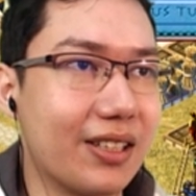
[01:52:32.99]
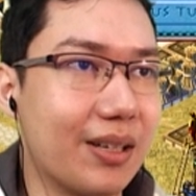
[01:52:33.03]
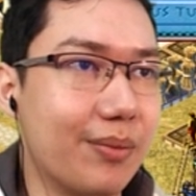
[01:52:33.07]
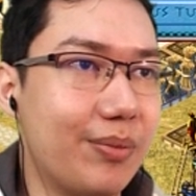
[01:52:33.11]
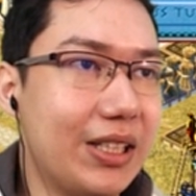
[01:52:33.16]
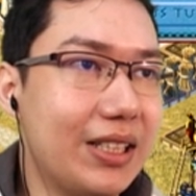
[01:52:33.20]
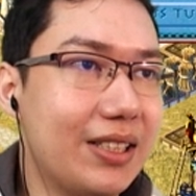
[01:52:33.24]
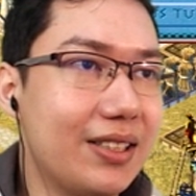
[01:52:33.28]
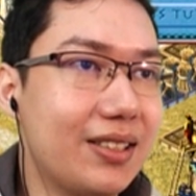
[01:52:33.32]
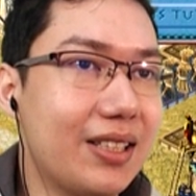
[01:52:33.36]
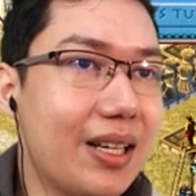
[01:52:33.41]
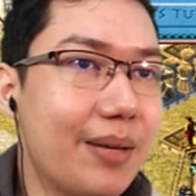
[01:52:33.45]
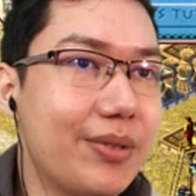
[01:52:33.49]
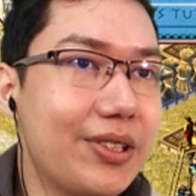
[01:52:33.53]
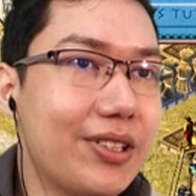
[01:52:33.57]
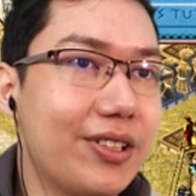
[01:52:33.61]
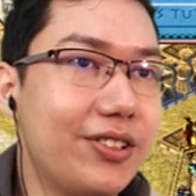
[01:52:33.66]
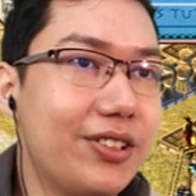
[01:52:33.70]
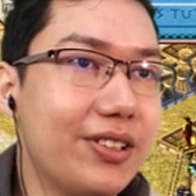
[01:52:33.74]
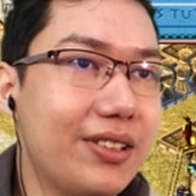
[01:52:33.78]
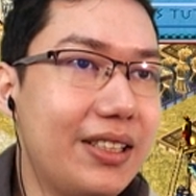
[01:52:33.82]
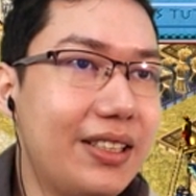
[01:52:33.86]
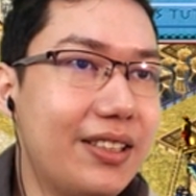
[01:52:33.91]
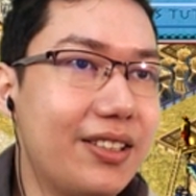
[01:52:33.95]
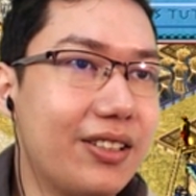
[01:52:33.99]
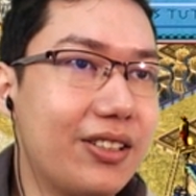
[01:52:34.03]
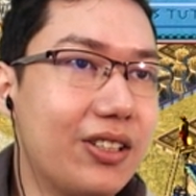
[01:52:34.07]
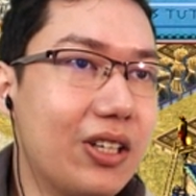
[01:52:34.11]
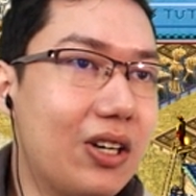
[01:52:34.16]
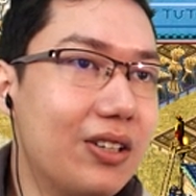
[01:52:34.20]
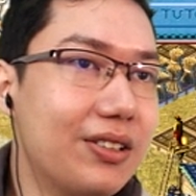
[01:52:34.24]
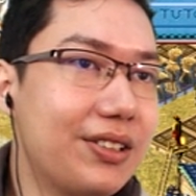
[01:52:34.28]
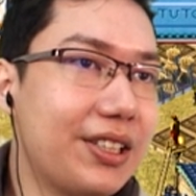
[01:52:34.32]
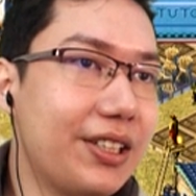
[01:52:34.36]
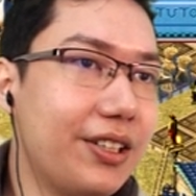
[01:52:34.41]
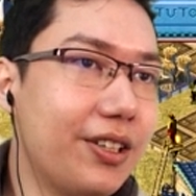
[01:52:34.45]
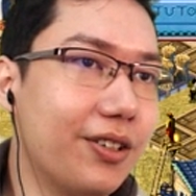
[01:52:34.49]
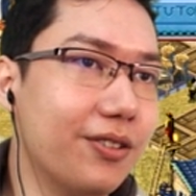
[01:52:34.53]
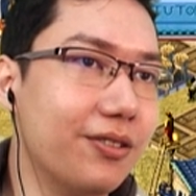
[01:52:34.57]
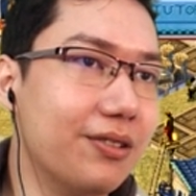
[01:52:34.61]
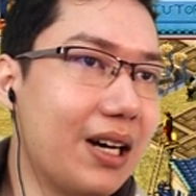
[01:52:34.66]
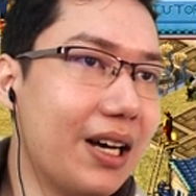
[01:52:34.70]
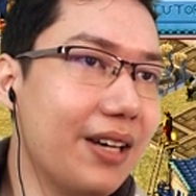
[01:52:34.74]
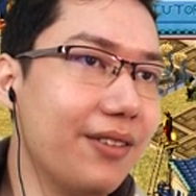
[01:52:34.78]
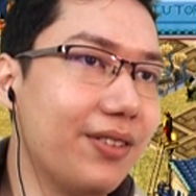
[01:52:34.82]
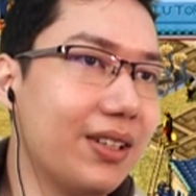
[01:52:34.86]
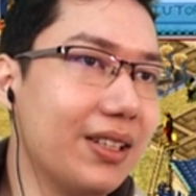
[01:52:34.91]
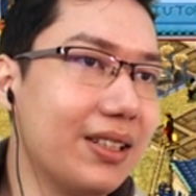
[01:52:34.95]
To complete this episode, you'll need to conquer your
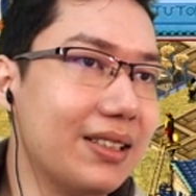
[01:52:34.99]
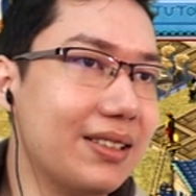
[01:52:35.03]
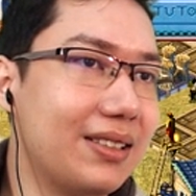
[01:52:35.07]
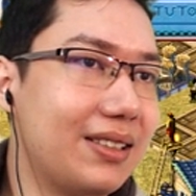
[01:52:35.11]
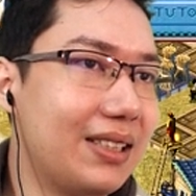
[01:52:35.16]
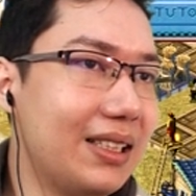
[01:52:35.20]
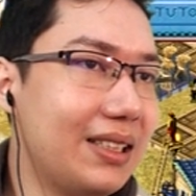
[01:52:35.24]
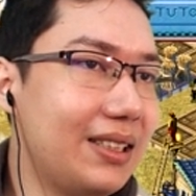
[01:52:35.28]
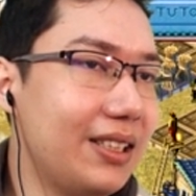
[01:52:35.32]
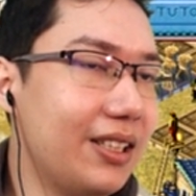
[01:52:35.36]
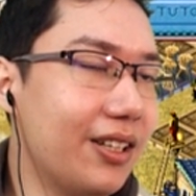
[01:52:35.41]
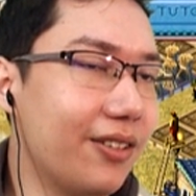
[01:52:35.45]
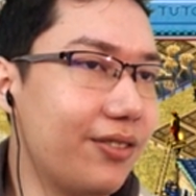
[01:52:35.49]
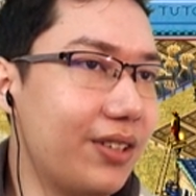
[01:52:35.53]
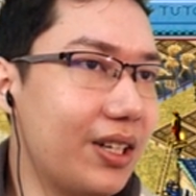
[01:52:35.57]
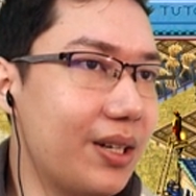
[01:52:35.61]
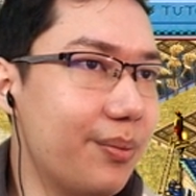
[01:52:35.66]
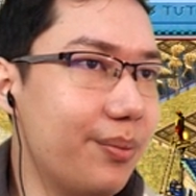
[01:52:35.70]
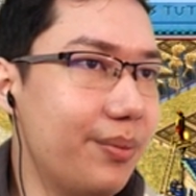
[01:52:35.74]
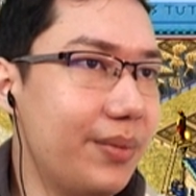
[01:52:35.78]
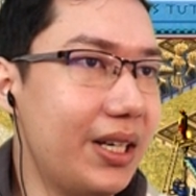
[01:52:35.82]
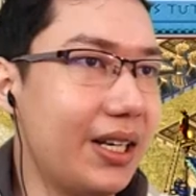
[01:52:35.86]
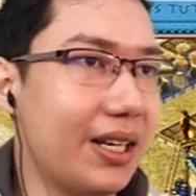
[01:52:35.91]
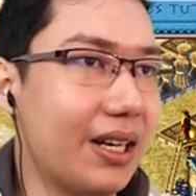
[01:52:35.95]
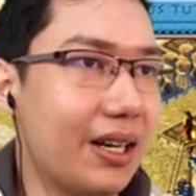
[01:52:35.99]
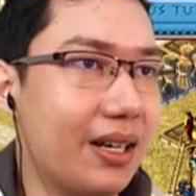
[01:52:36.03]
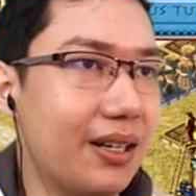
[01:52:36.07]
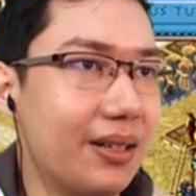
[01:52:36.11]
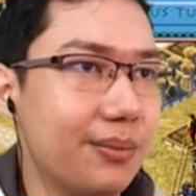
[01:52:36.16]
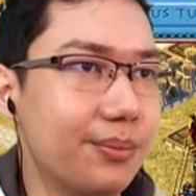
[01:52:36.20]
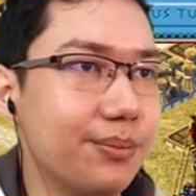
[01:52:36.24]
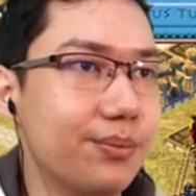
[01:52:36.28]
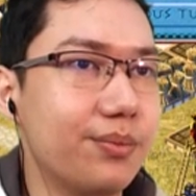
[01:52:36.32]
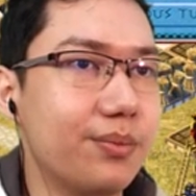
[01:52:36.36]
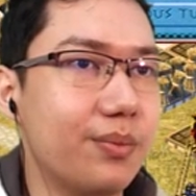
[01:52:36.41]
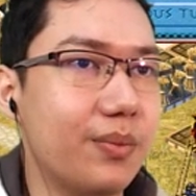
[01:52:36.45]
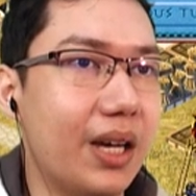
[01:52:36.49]
rival, the city of Nemea,